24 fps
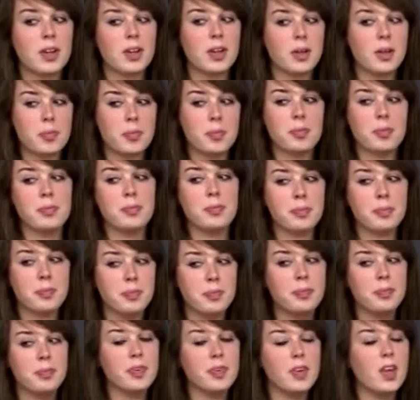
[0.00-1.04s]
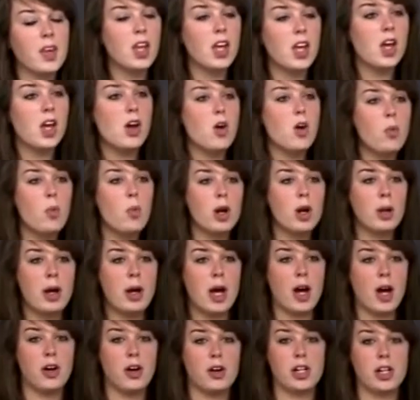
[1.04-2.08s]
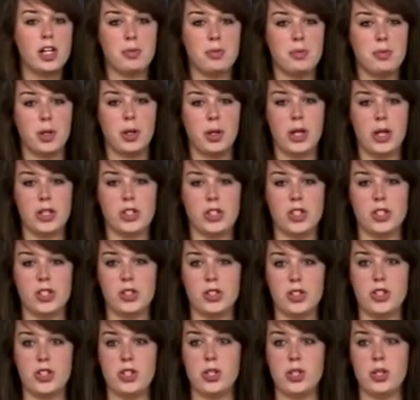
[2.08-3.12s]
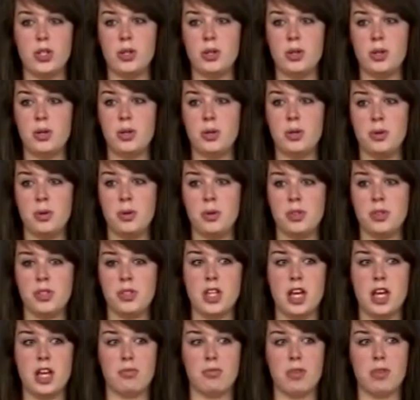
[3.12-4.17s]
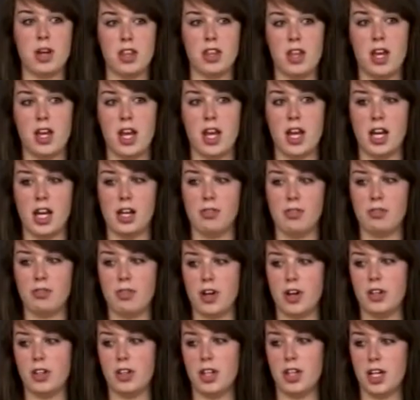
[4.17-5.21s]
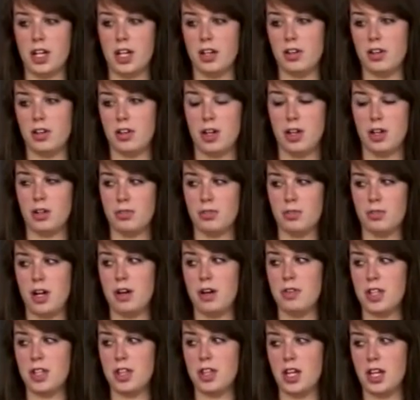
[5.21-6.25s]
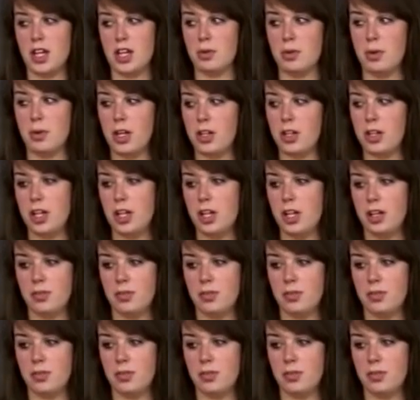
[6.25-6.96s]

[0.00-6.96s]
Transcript: Mm -hmm, mm -hmm. What about in relation to, say, red light and far light, or far red light quality?